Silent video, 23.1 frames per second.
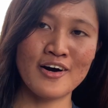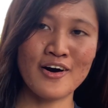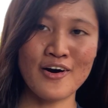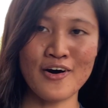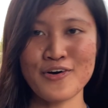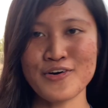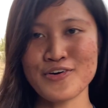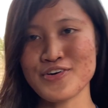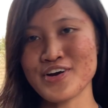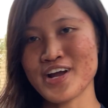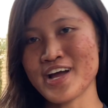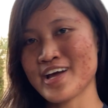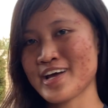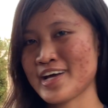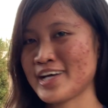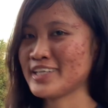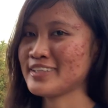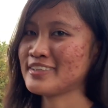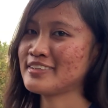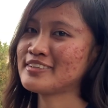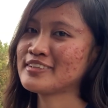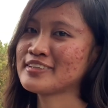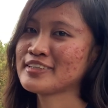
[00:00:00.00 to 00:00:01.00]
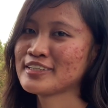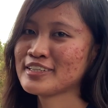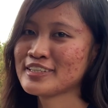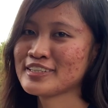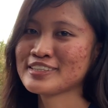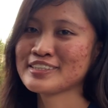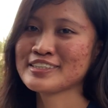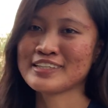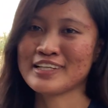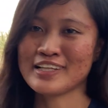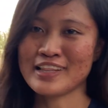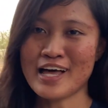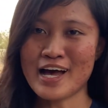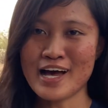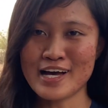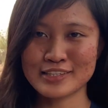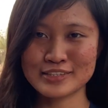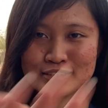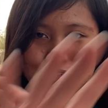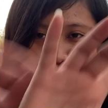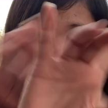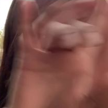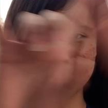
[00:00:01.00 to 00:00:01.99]
Alright, the
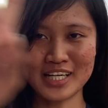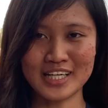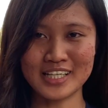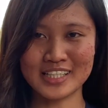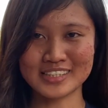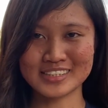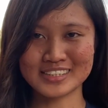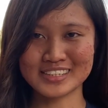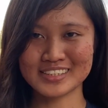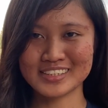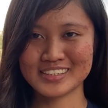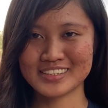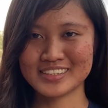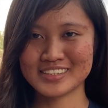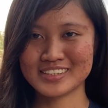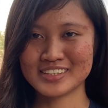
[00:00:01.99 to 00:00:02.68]
last one.